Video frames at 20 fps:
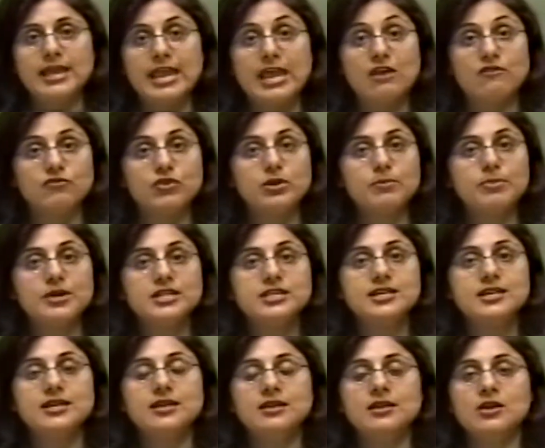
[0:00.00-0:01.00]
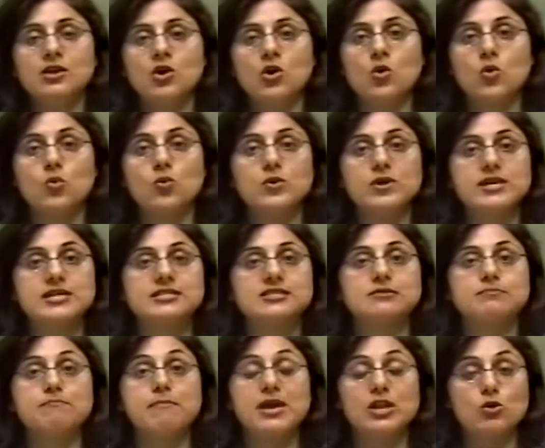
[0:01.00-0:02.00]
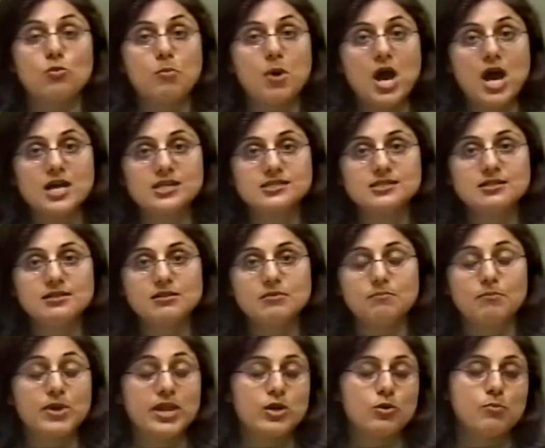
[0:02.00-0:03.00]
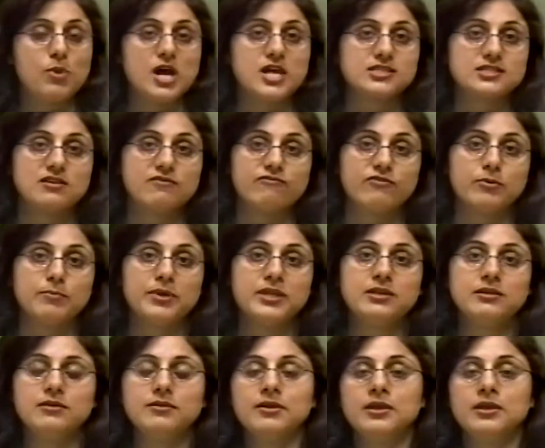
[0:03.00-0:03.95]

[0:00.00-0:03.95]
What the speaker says: everybody who is menopausal women,